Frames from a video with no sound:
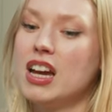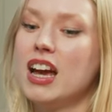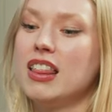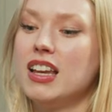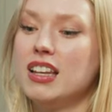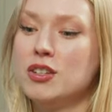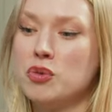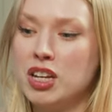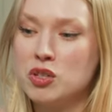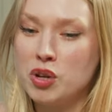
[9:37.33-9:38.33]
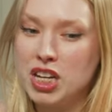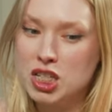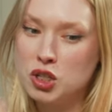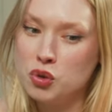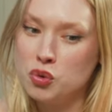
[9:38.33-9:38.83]
And then in
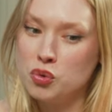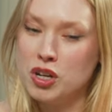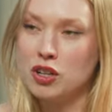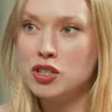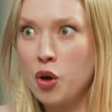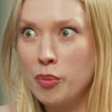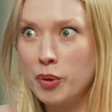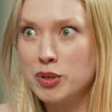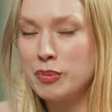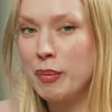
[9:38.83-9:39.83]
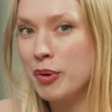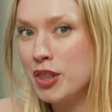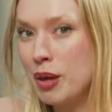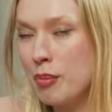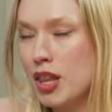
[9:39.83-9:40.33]
2022, in October, which is my
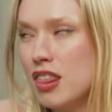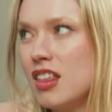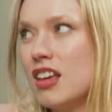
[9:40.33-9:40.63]
birthday month,